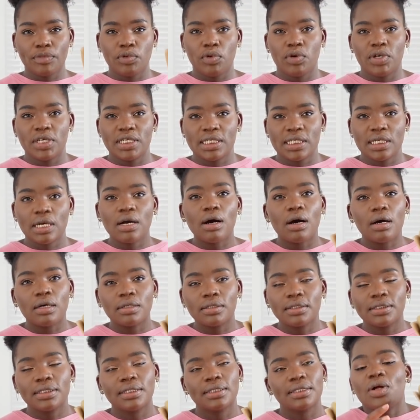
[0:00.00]
what is it
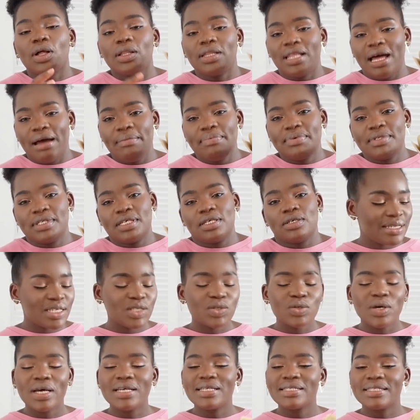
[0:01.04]
called, collapsing.
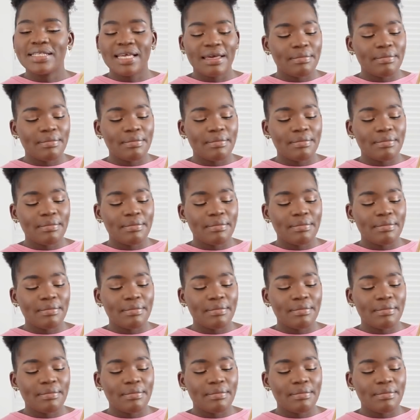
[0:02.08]
This one,